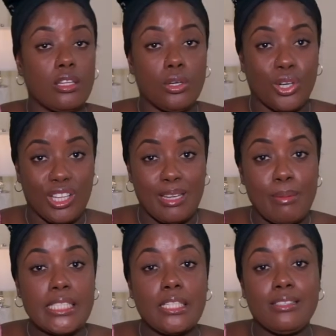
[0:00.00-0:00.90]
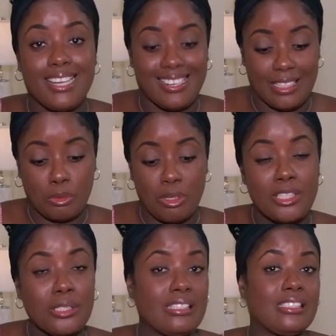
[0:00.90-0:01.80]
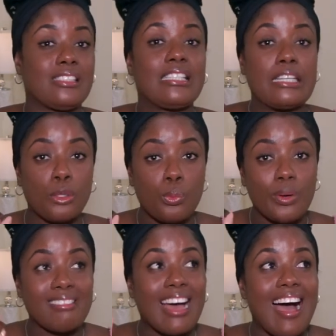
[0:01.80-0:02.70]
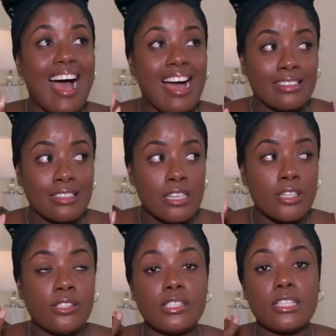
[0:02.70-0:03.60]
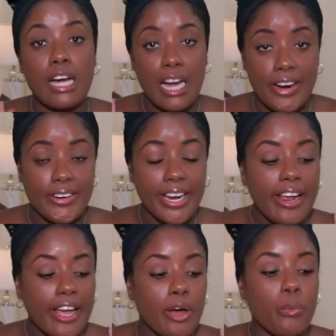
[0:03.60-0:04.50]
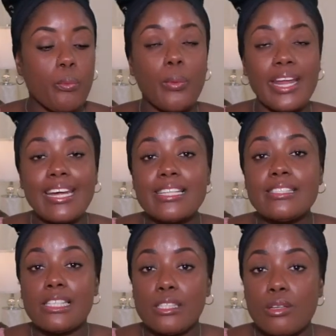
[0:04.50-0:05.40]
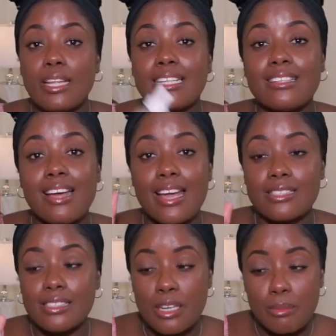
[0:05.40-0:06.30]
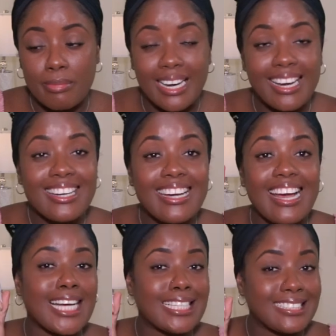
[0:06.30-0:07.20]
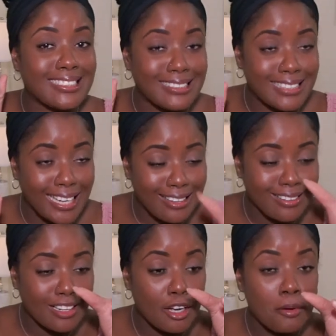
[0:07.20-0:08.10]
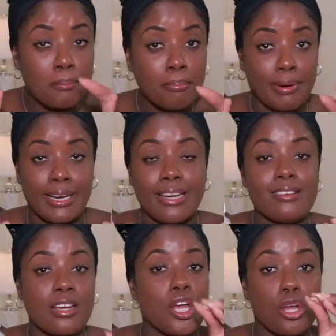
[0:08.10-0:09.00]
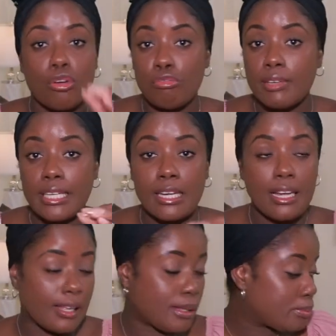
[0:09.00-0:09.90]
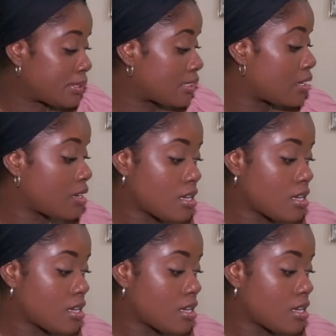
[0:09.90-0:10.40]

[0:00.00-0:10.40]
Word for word: y'all let me tell you guys when i tried to deal with acne scarring when i tell you that niacinamide and zinc combined really helps